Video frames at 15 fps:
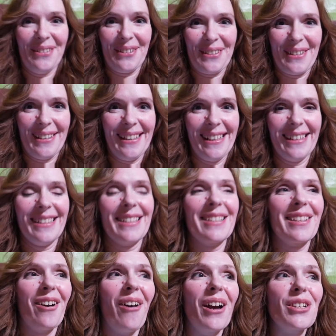excited.
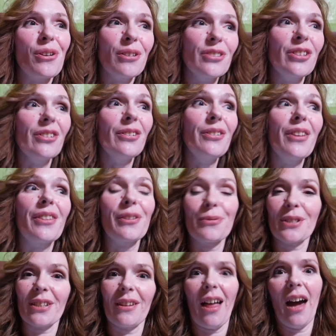So I told you that there
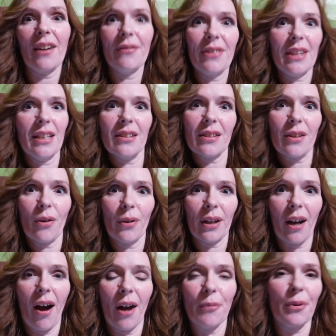was a lot of things
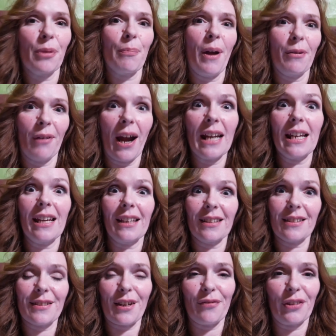going on with my writing and
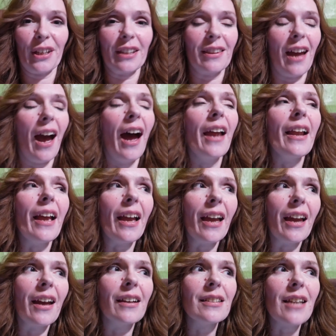stuff like that,
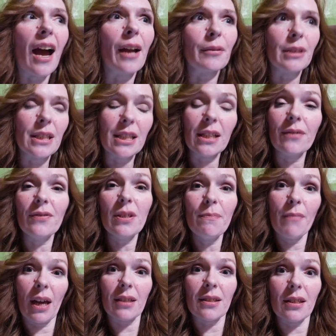and I received a
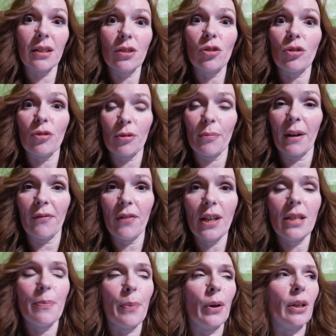message through my
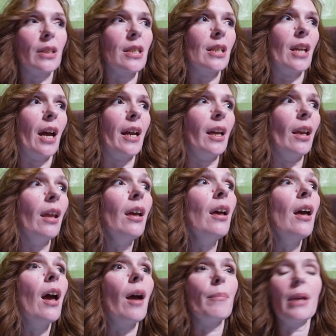Facebook tonight,
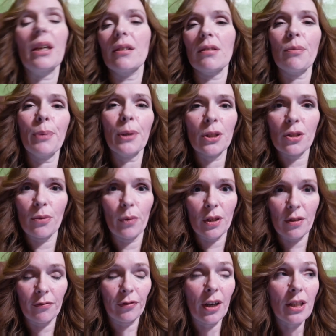and because the person
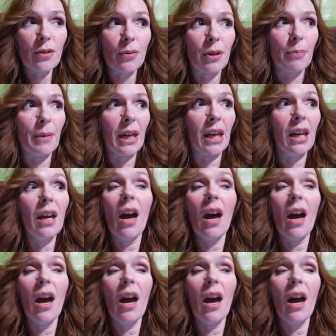wasn't friends with me,